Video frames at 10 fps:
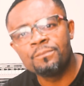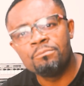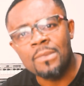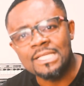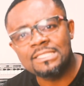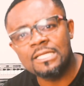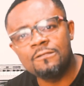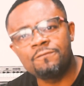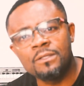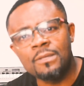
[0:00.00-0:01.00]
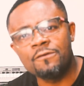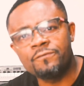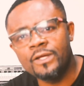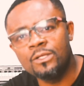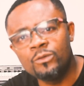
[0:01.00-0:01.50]
myself and my
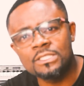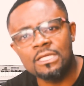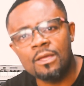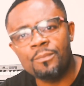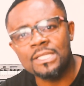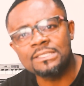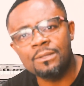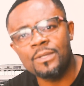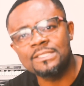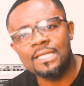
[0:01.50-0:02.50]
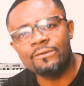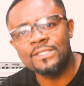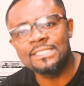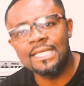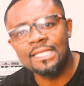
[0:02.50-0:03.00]
friend, who is now a Pastor
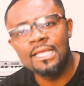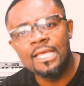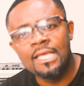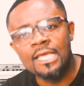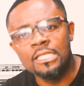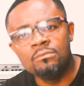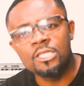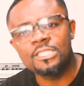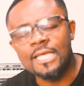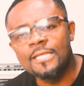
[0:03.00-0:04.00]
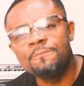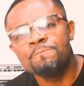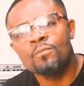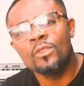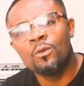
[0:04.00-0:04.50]
Christian Inimishen,
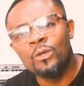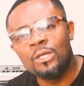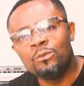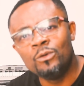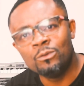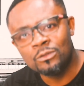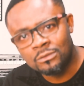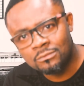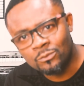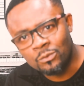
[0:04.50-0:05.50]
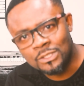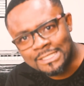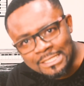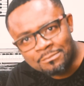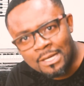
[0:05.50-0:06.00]
we will
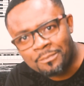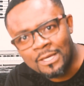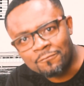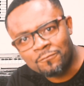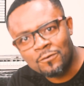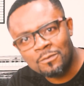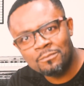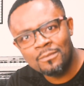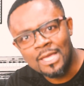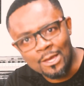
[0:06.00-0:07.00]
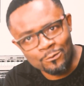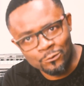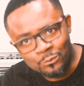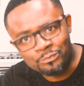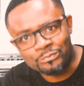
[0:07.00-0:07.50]
team up and form a
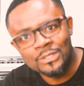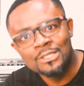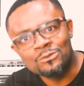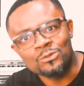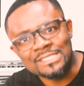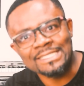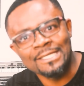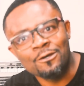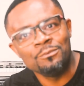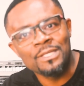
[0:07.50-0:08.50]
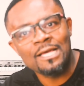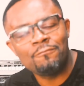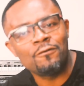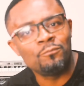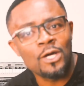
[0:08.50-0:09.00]
group to sing on
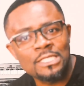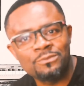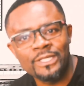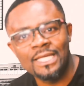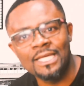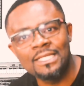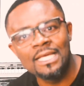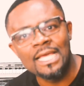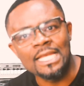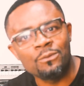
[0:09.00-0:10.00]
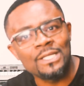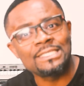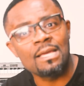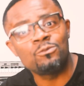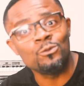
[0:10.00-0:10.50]
behalf of Boys Brigade. And there were
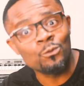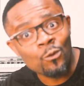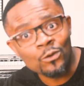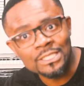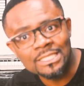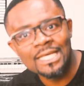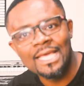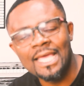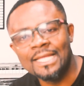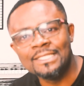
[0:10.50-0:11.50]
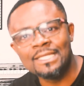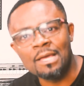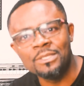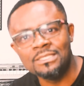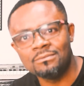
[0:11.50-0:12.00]
times we won, and I
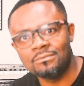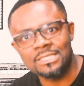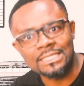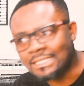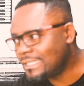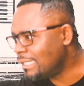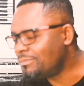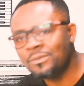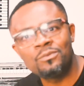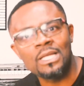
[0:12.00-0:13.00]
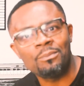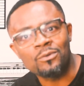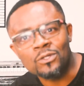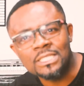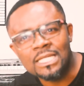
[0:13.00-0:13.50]
mean, singing and people
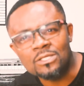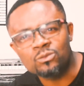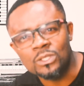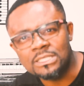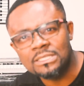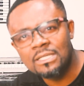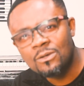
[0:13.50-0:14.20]
applauding us was